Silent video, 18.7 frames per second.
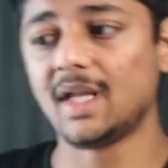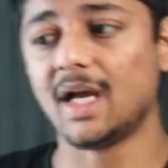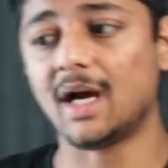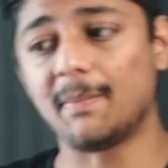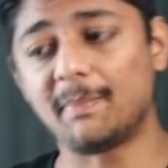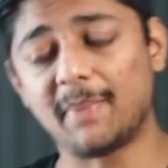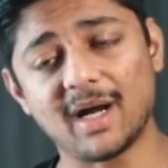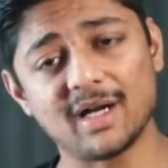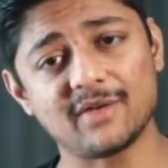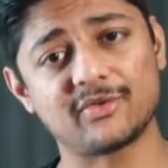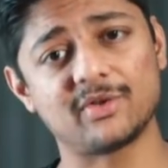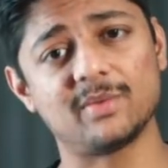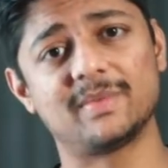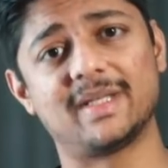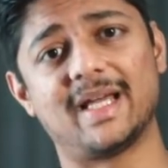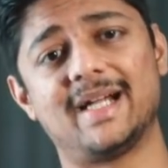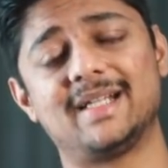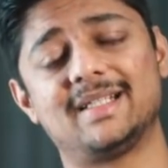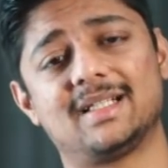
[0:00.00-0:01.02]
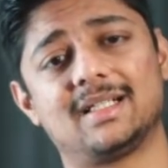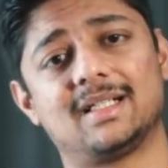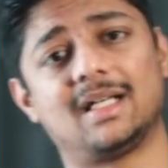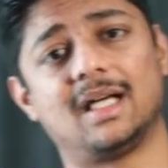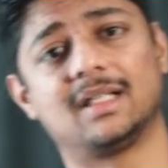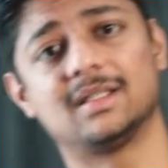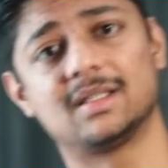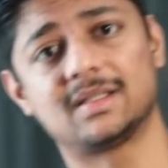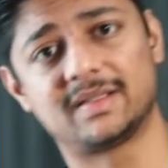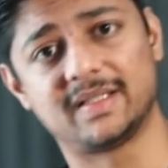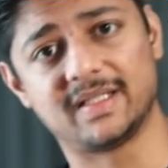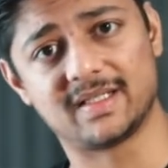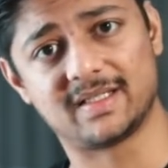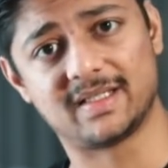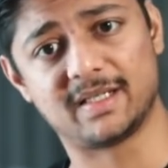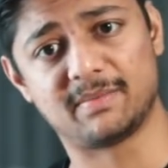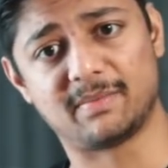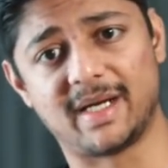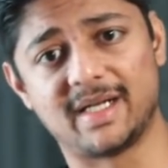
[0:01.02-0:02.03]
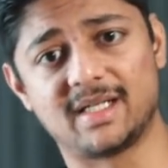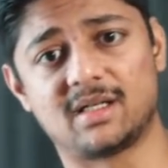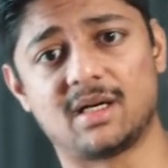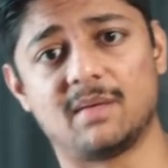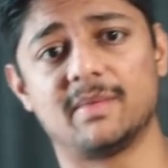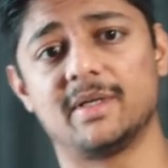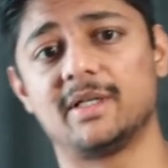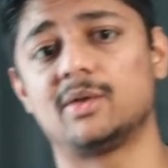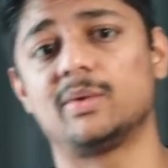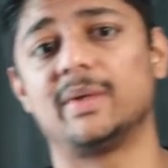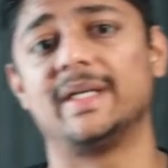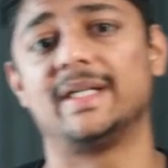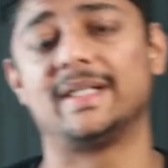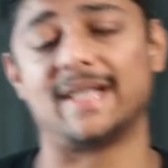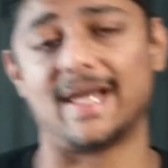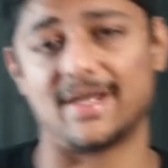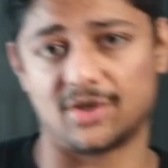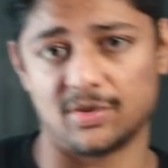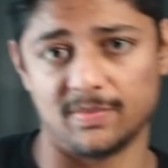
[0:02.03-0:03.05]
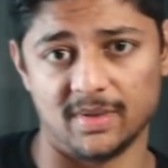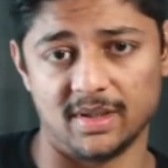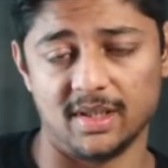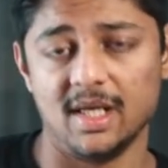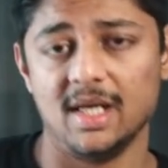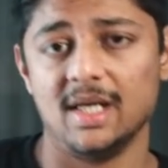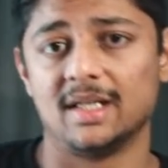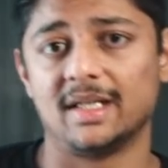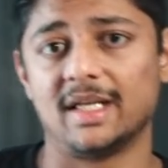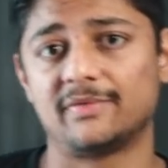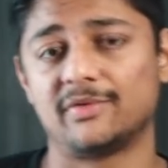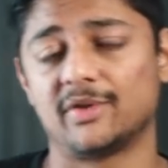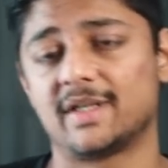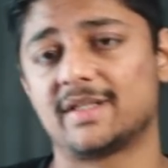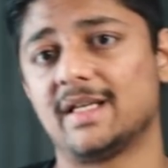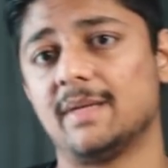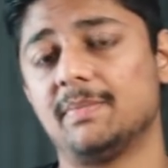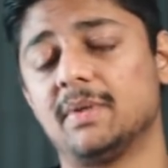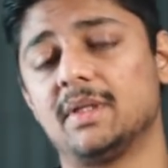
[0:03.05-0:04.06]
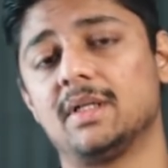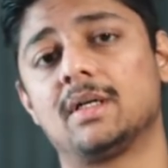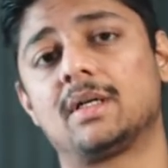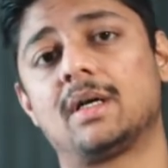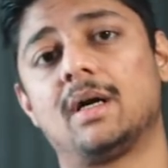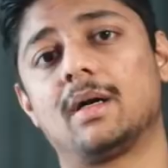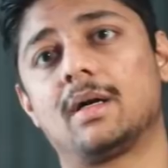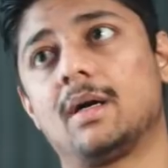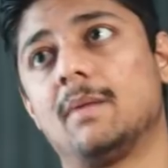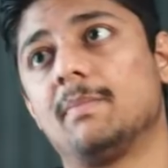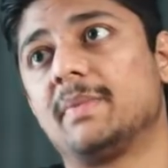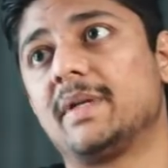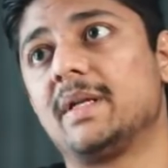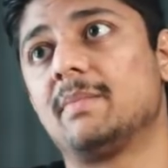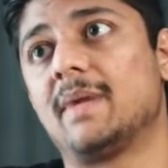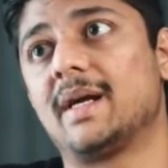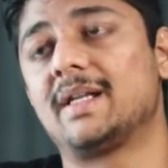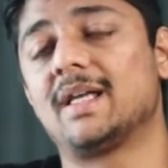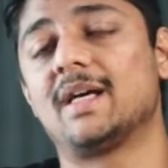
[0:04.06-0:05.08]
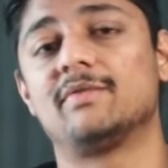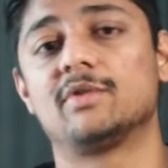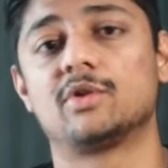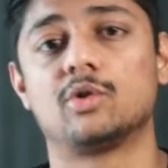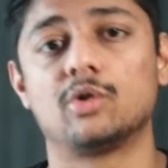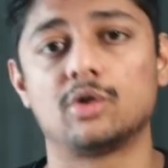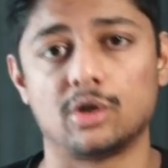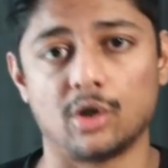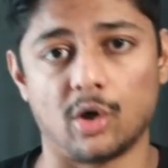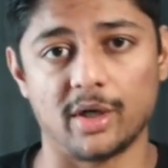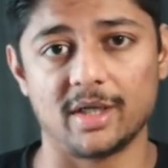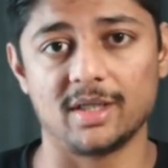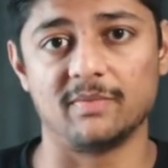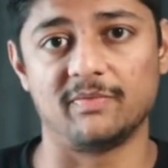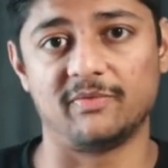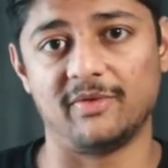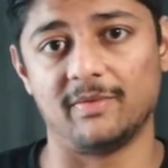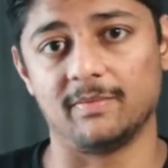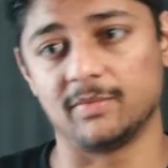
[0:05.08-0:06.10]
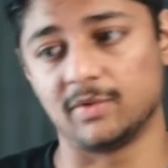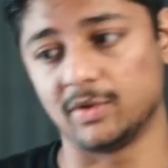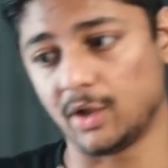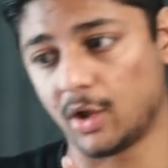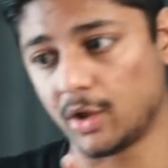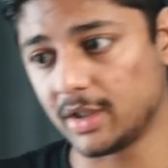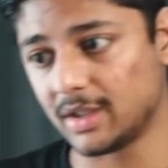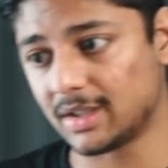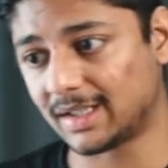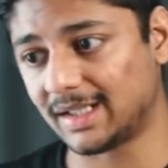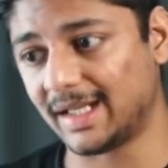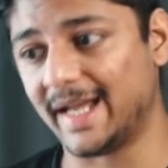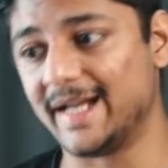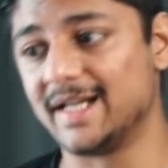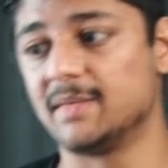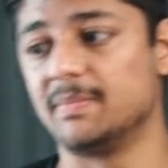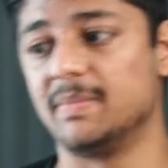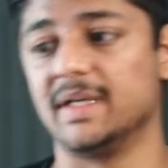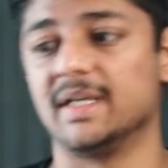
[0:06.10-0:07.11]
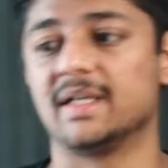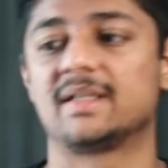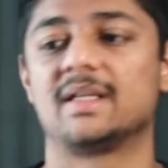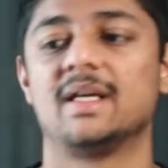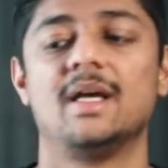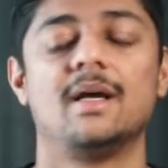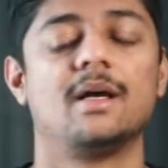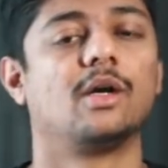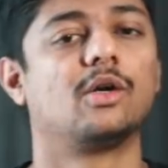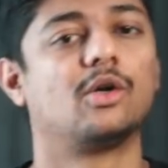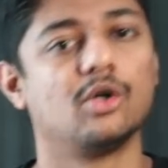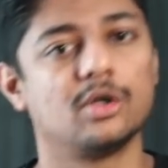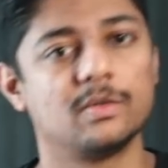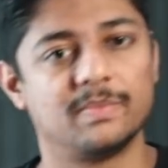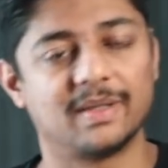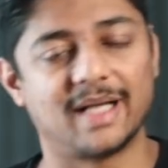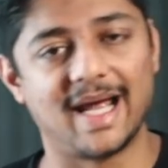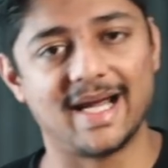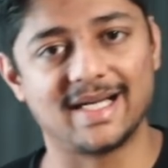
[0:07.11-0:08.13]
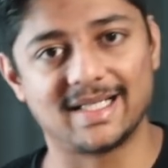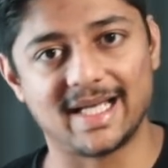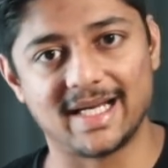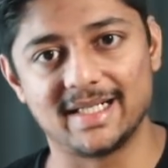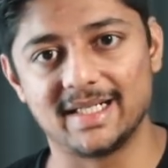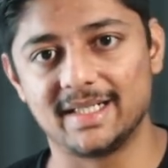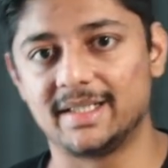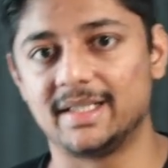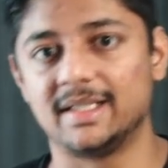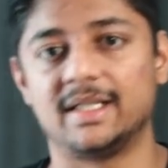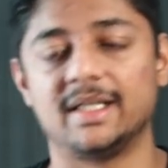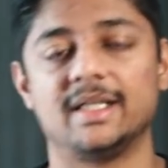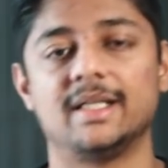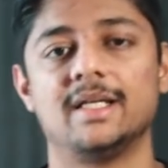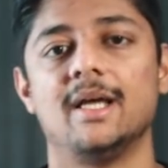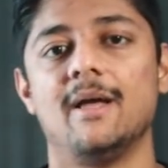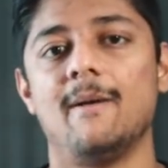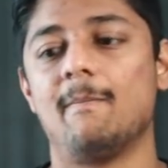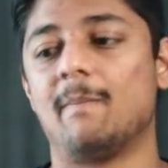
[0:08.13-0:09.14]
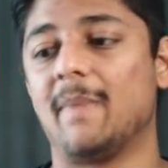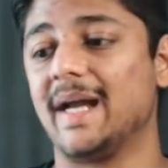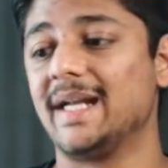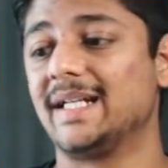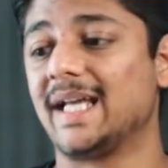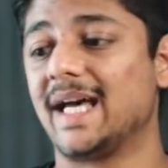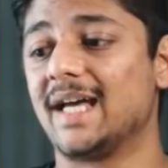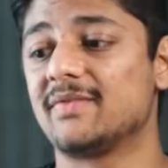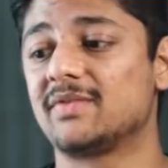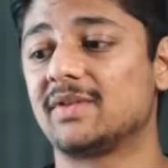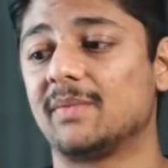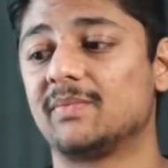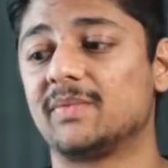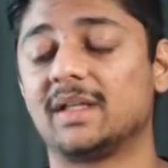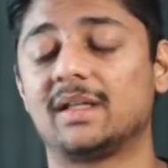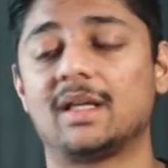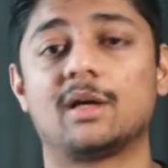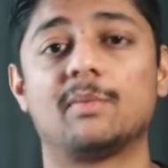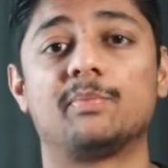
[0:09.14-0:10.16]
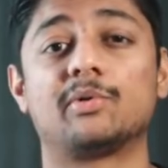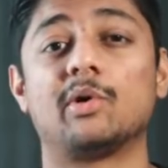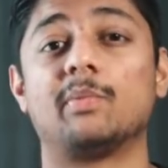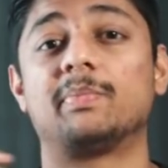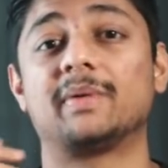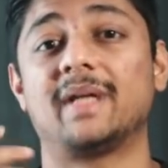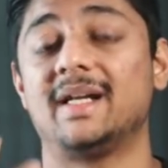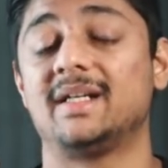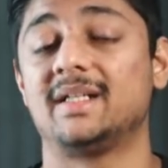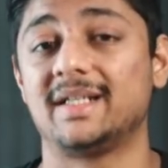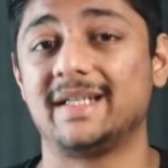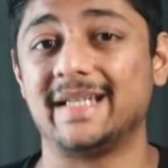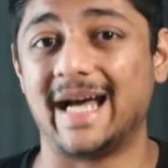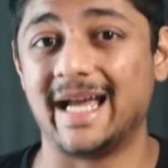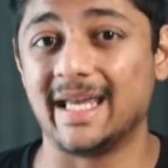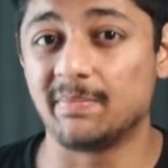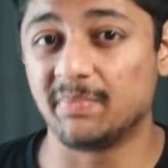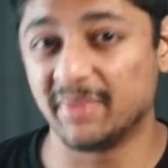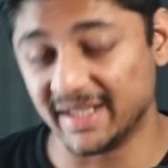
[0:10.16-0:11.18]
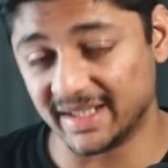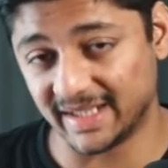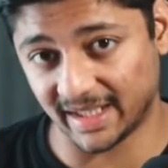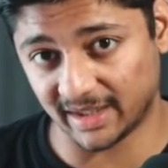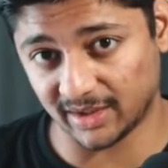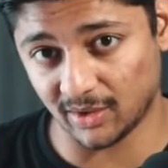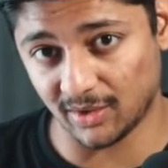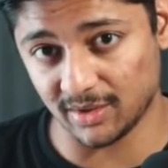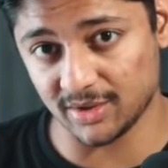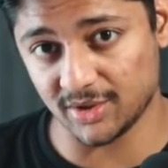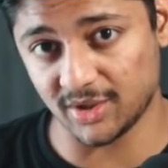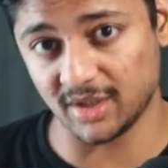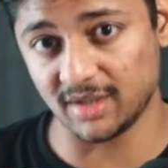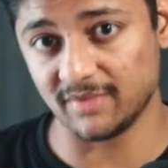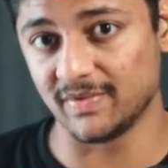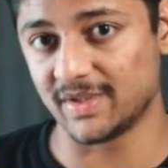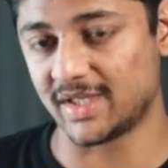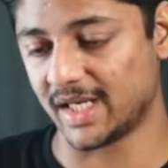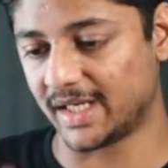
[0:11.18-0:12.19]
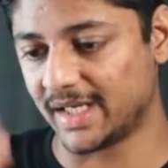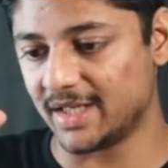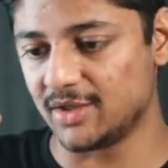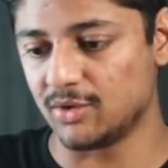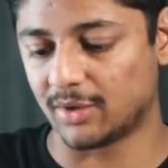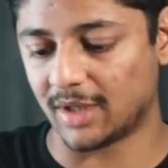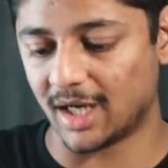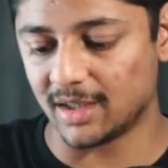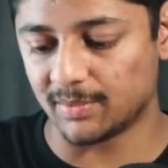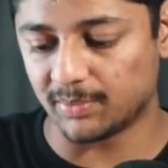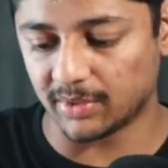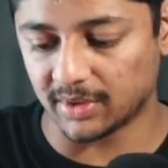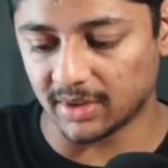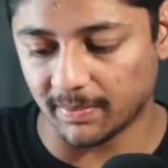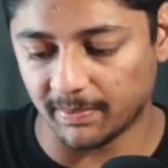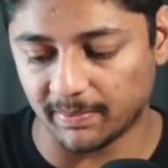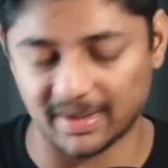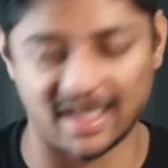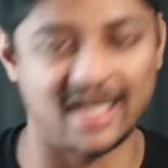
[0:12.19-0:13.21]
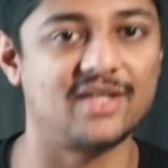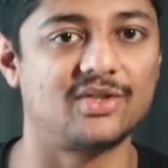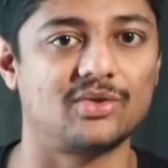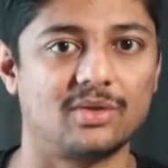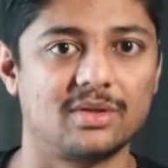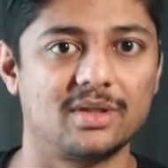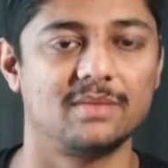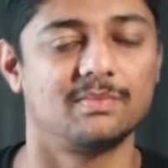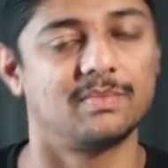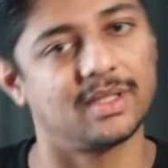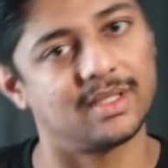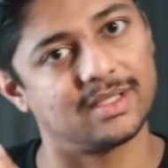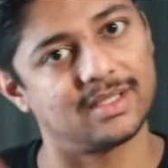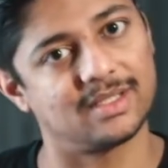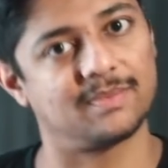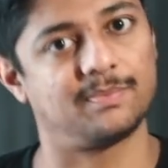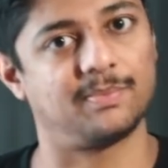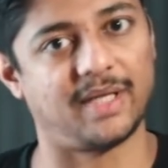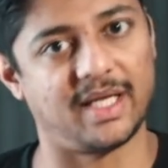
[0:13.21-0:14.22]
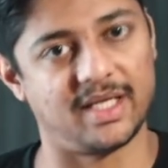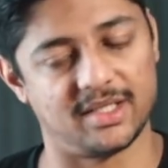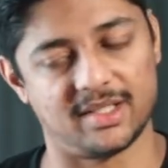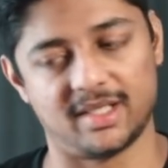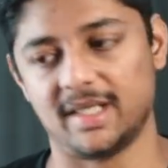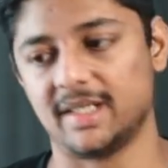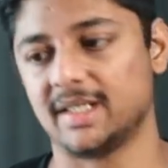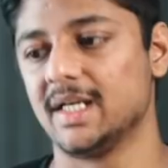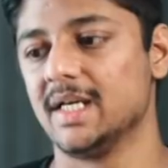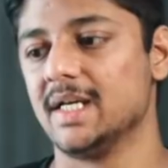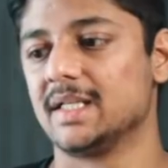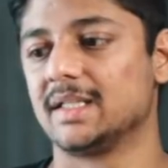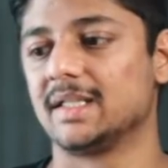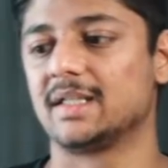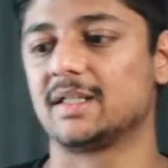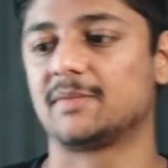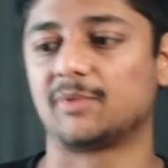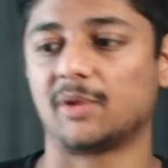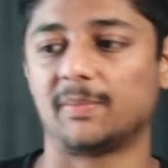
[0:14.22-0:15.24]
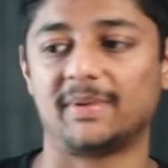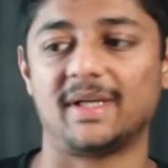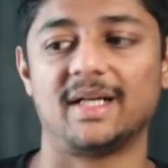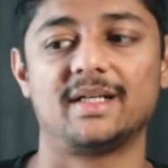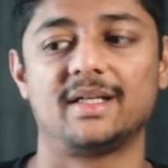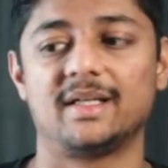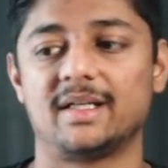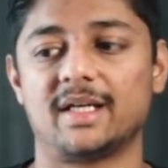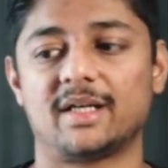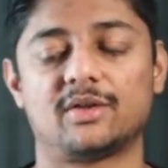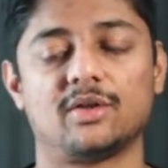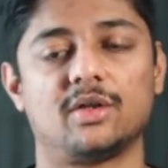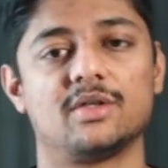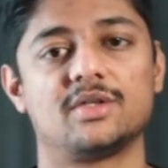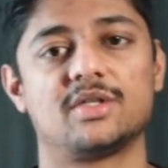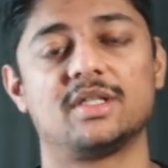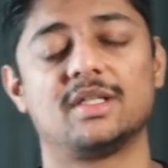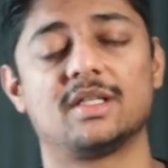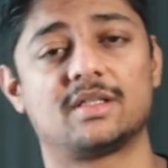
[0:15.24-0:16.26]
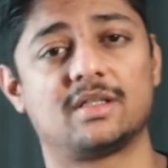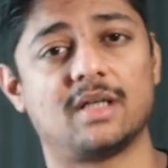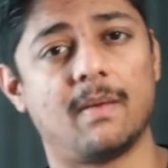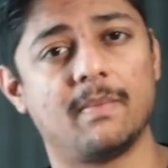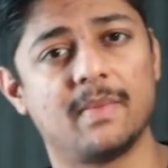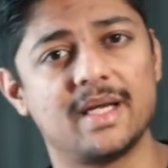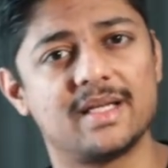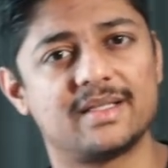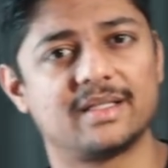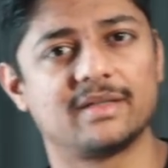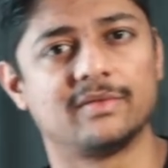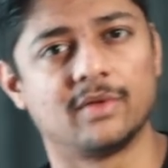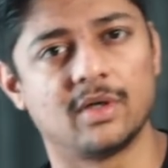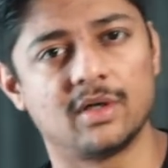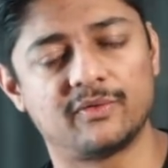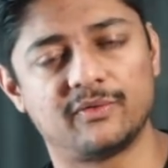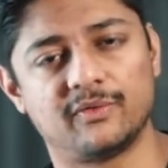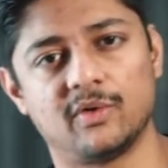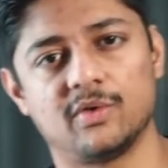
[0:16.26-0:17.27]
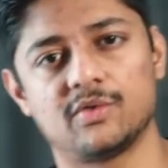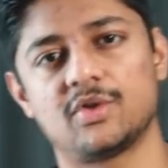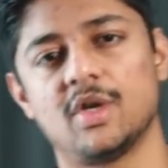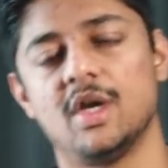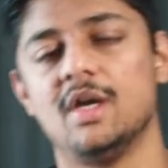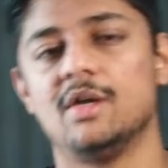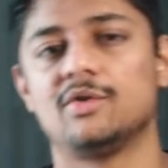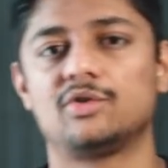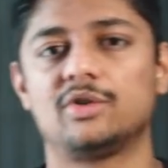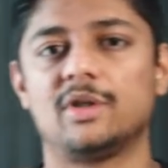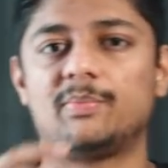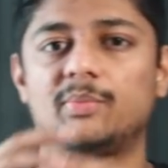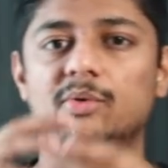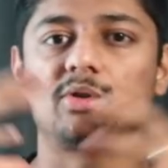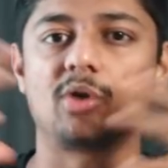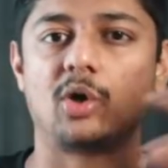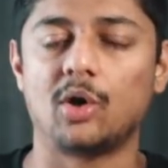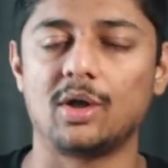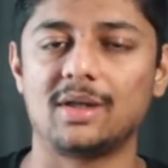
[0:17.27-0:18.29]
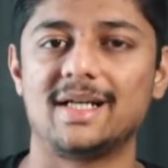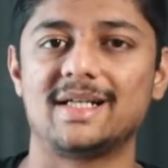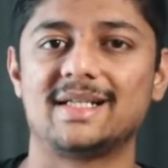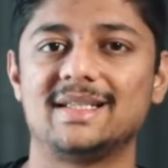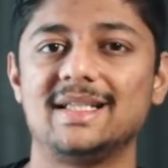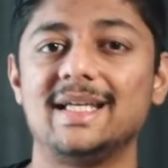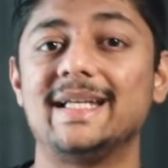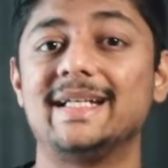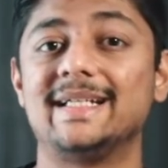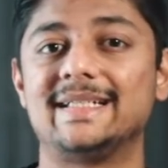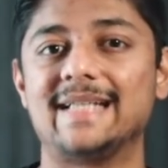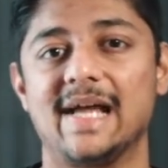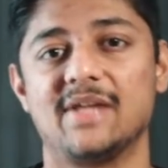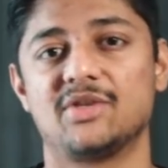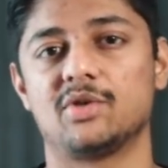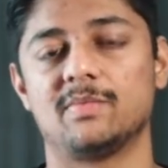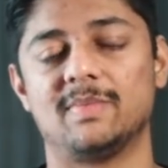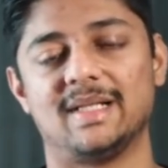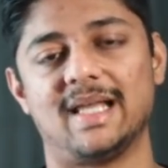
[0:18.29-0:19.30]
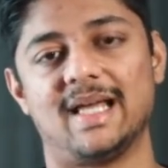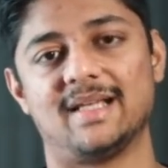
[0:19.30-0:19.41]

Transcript: apart from that, there are other things that might come into intangible. Like, for example, a company might have a good loyal client base, good brand identity, might have something like a proprietary IP technology, which again, you can't put a price on it, but it is priced, right? There is proprietary technology, there's amazing workforce. So they put all that in the intangible